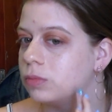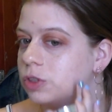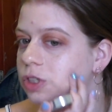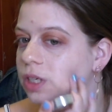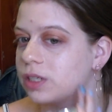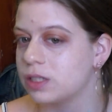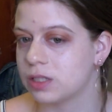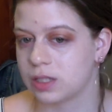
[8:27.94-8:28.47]

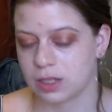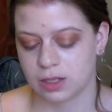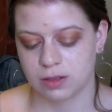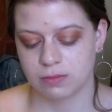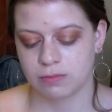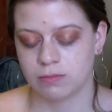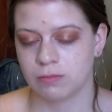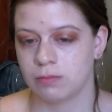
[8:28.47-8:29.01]
just
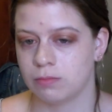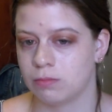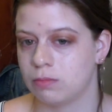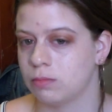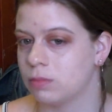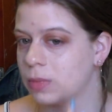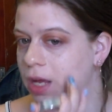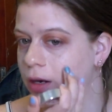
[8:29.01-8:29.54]
to
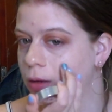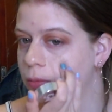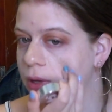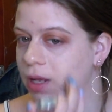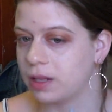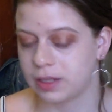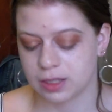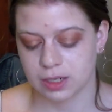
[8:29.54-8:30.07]
kind of
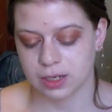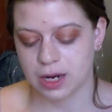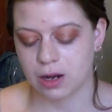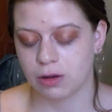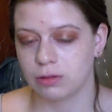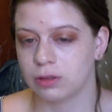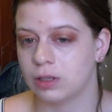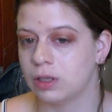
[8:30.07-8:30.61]
balance it
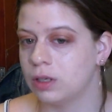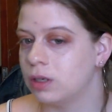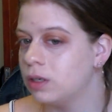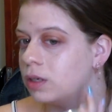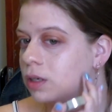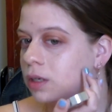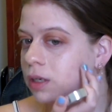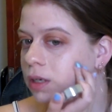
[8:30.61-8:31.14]
out
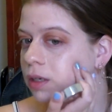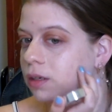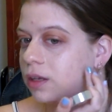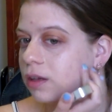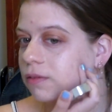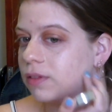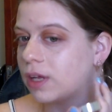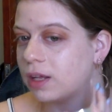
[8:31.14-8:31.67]
and
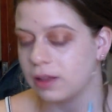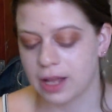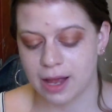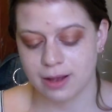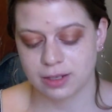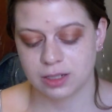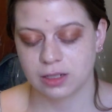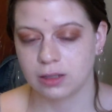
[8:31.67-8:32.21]
give that
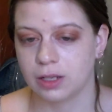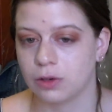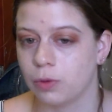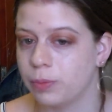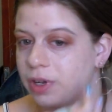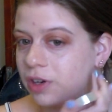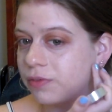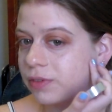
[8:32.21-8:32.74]
last
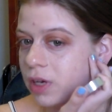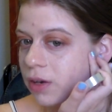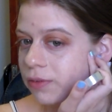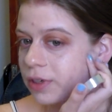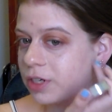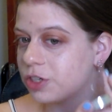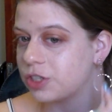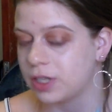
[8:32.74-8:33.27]
little bit of
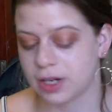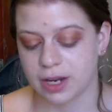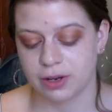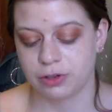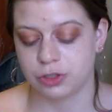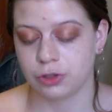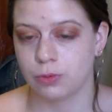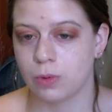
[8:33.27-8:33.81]
coverage that
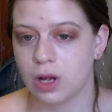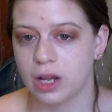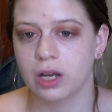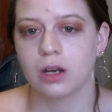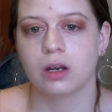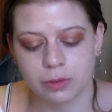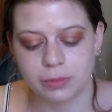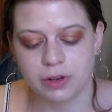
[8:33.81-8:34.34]
I do
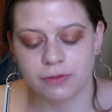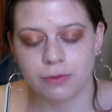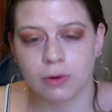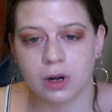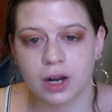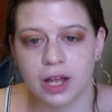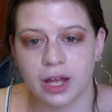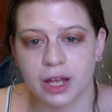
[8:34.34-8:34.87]
want. Do on my
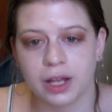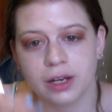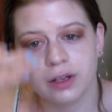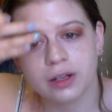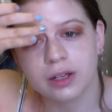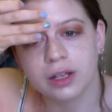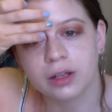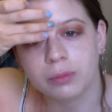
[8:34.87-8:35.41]

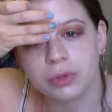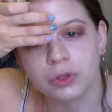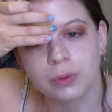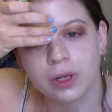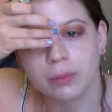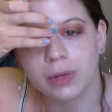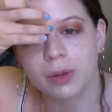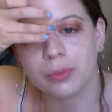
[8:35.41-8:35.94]
forehead and
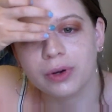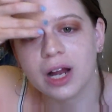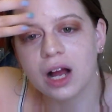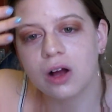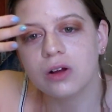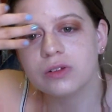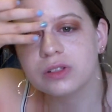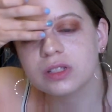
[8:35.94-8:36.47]
between my
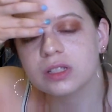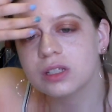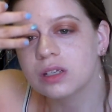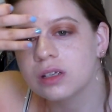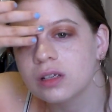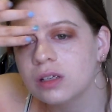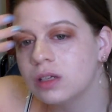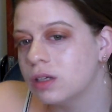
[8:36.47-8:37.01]
brows,
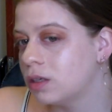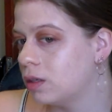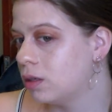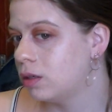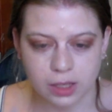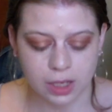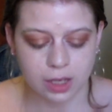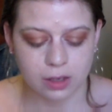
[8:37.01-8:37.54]

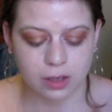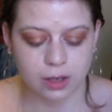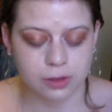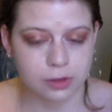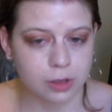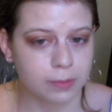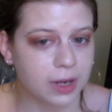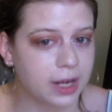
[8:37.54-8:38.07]
and then
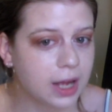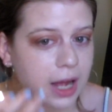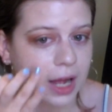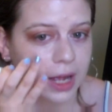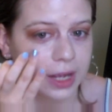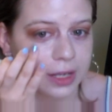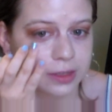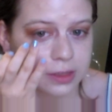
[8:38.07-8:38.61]
under my
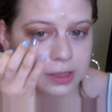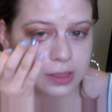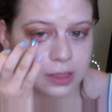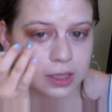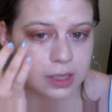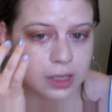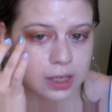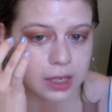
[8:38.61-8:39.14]
eyes
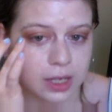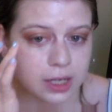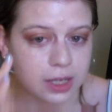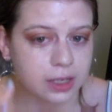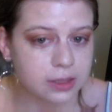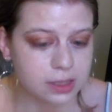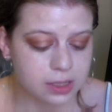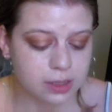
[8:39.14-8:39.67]

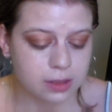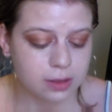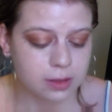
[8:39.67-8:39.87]
and